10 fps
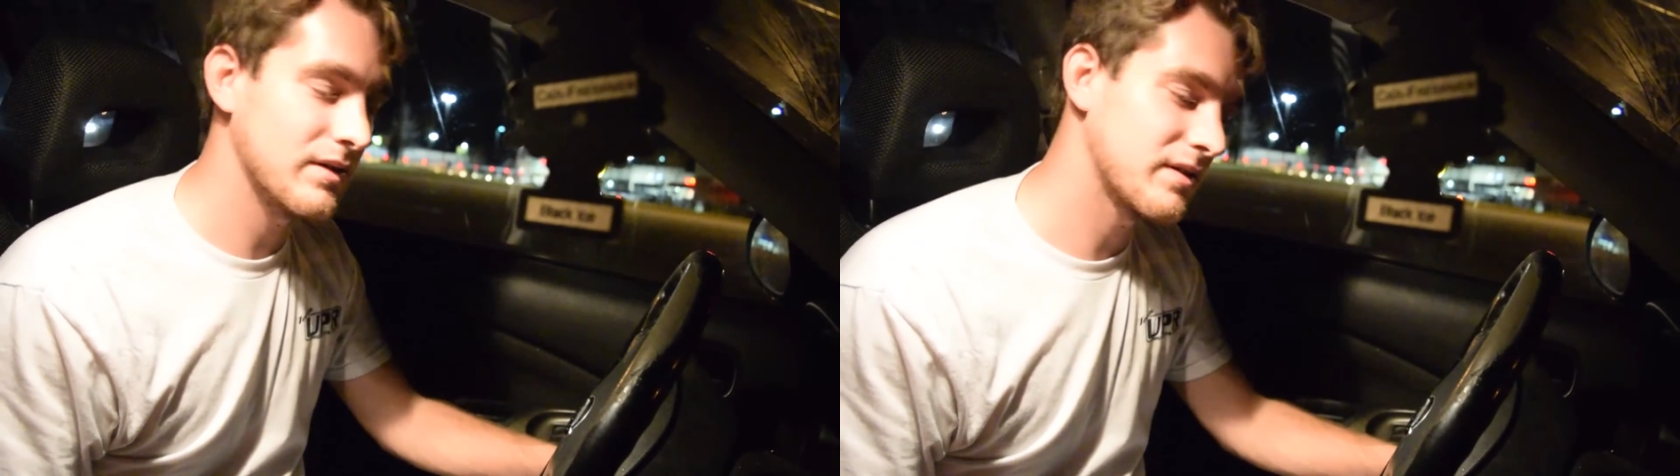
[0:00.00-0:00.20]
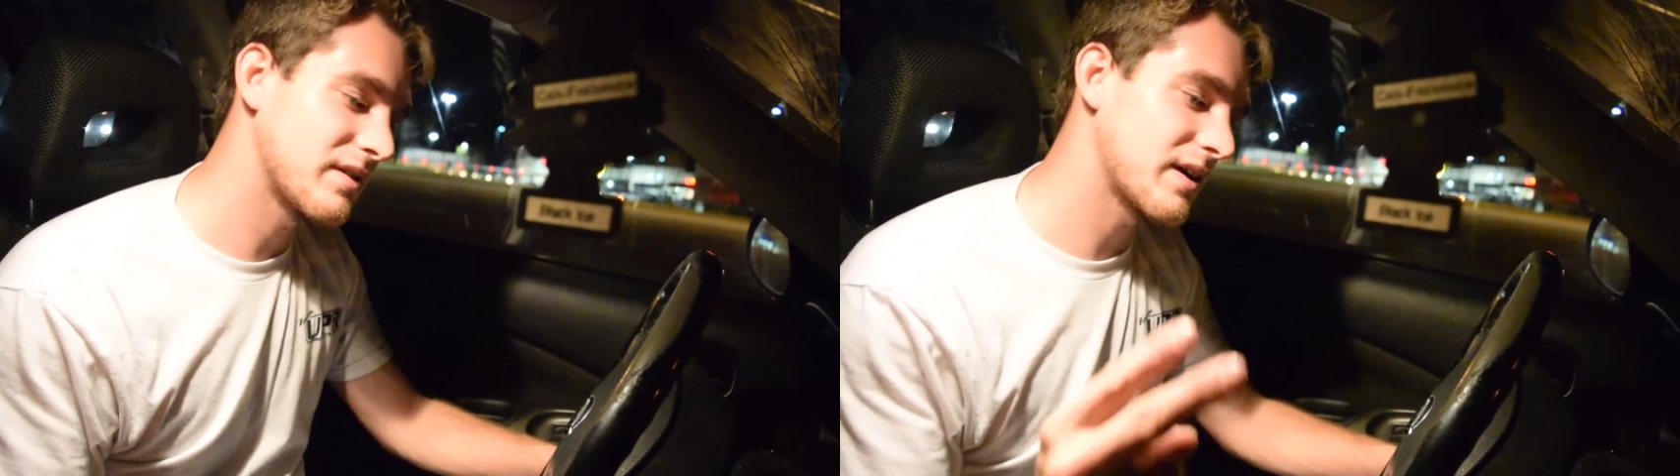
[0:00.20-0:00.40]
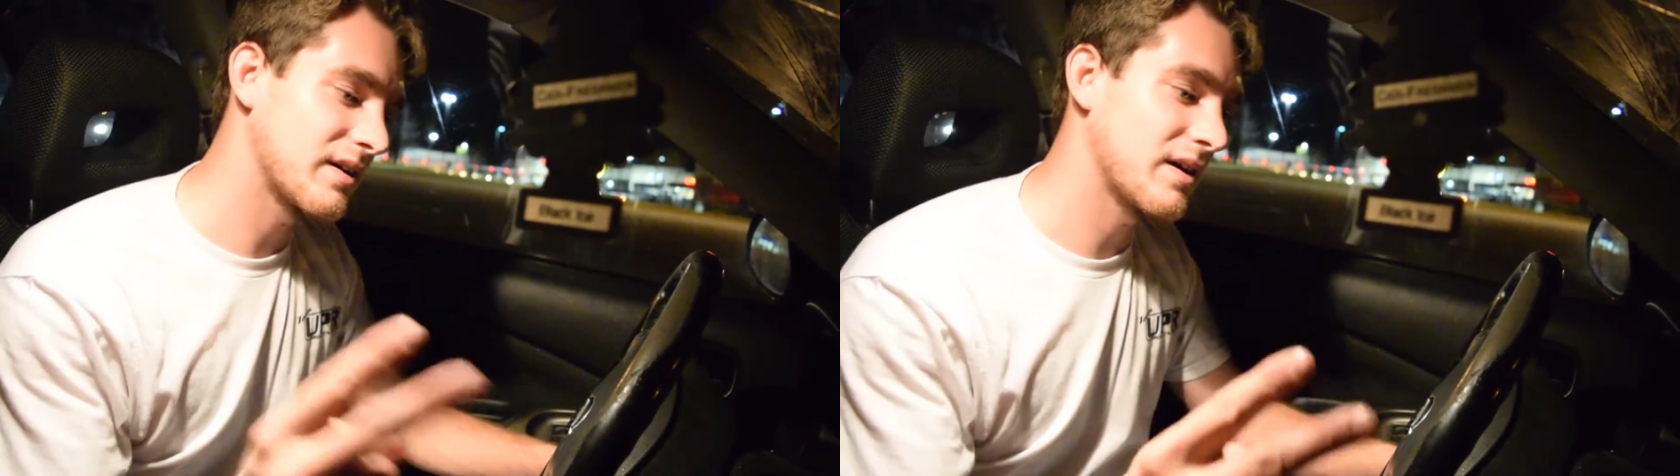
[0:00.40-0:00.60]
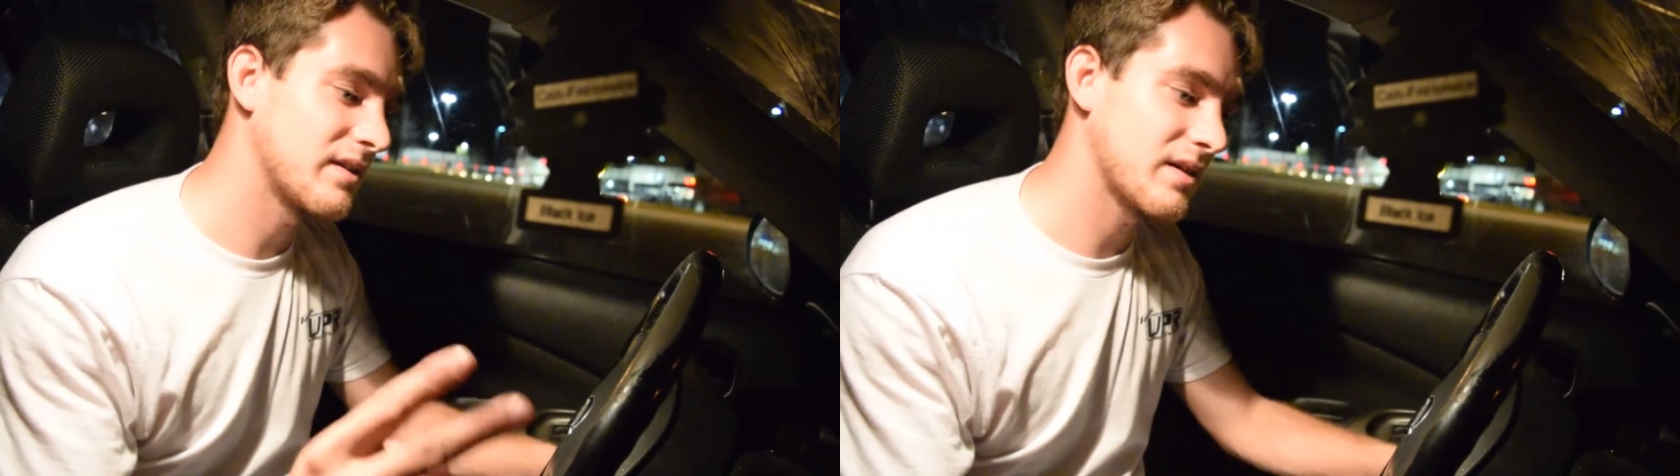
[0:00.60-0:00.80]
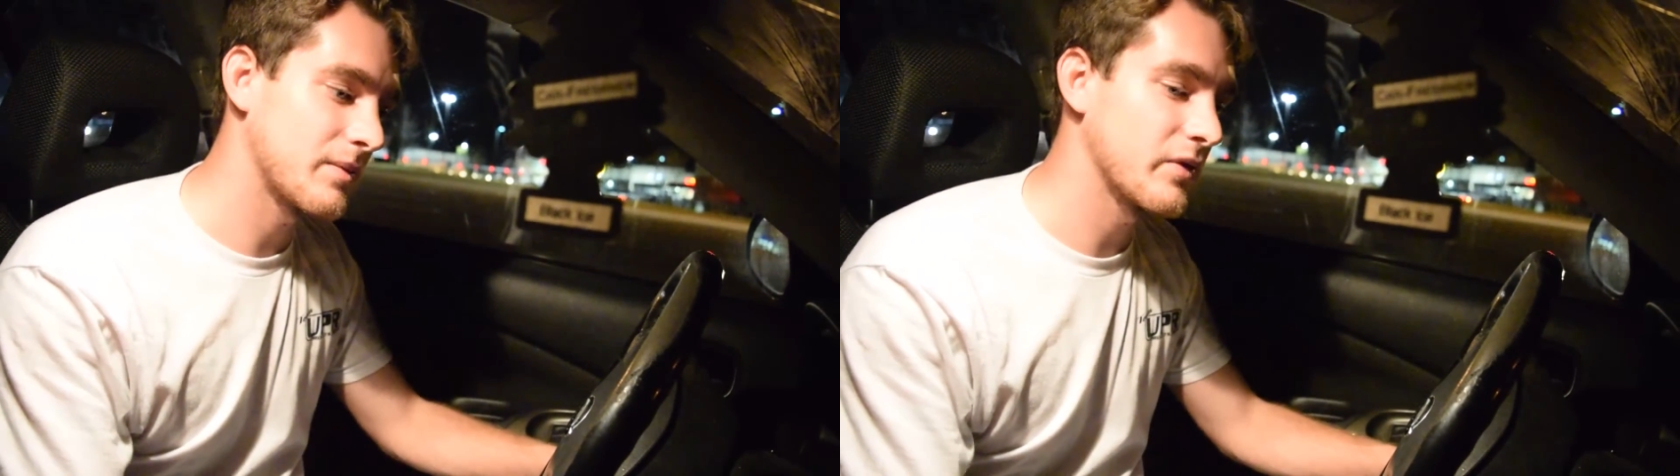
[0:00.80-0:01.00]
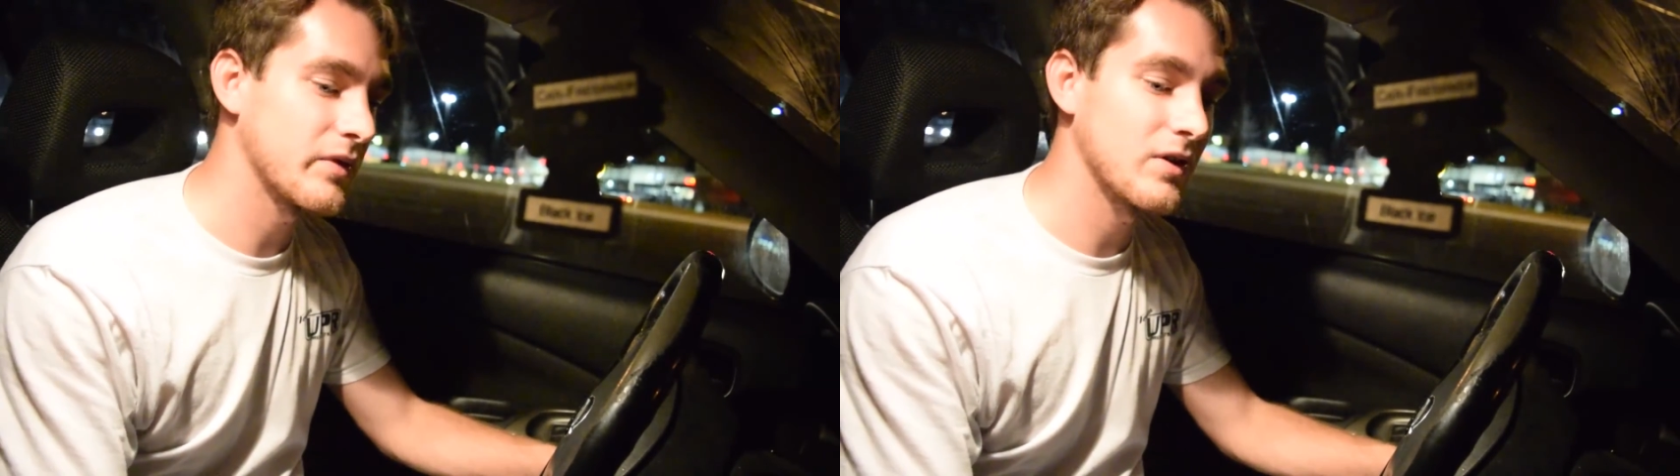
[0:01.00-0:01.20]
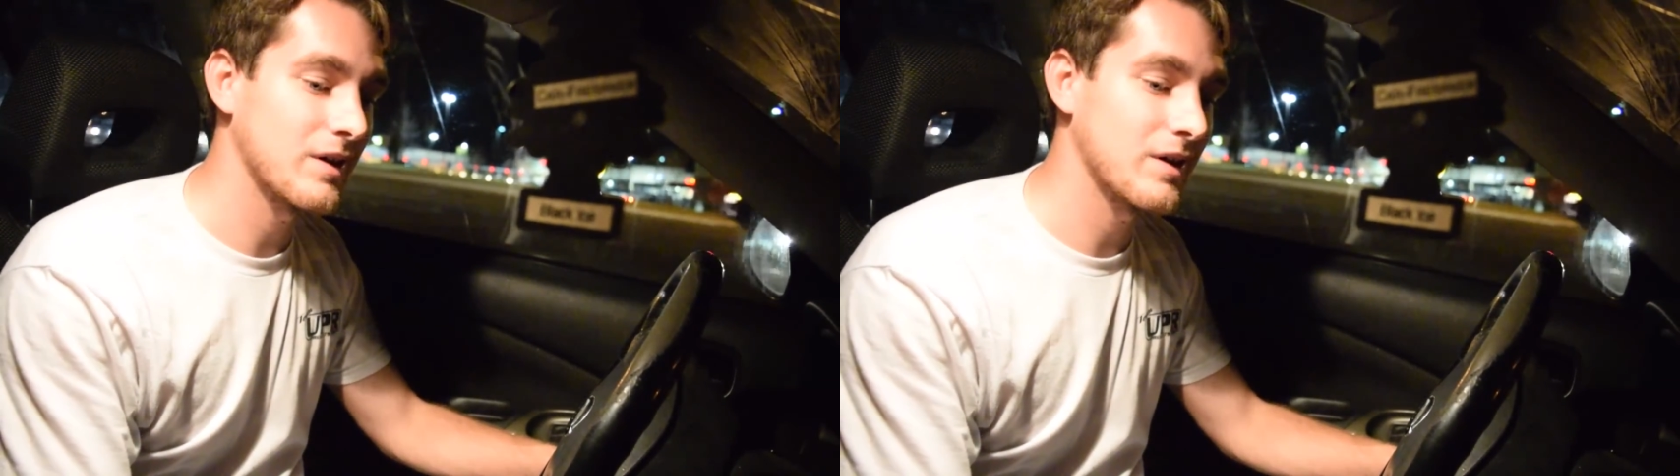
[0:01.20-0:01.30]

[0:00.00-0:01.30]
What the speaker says: Second nighttime review.